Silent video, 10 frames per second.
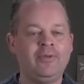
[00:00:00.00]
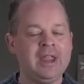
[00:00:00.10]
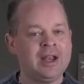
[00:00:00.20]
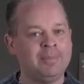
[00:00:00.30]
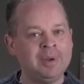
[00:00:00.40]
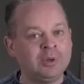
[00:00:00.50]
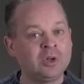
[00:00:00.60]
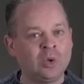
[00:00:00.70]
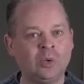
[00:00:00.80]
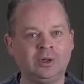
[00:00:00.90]
In a
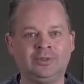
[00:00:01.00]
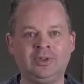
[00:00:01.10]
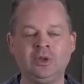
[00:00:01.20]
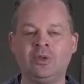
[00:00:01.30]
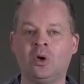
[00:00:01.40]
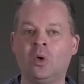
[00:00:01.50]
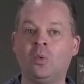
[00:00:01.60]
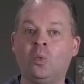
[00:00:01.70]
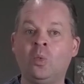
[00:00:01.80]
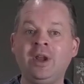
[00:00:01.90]
biblical worldview, though,
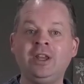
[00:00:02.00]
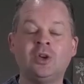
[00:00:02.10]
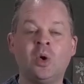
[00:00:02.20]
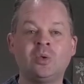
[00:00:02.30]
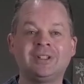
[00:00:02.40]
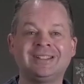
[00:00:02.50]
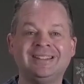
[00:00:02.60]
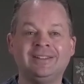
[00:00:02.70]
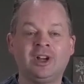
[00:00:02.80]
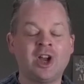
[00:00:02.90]
we don't
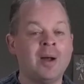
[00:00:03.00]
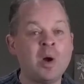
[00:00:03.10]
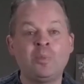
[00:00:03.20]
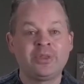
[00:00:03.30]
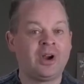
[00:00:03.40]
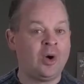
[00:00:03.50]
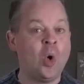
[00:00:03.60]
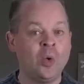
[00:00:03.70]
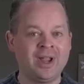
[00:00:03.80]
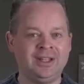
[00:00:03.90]
come up with our
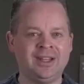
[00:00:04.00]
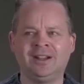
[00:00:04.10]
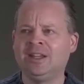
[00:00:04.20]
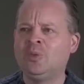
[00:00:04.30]
own identity.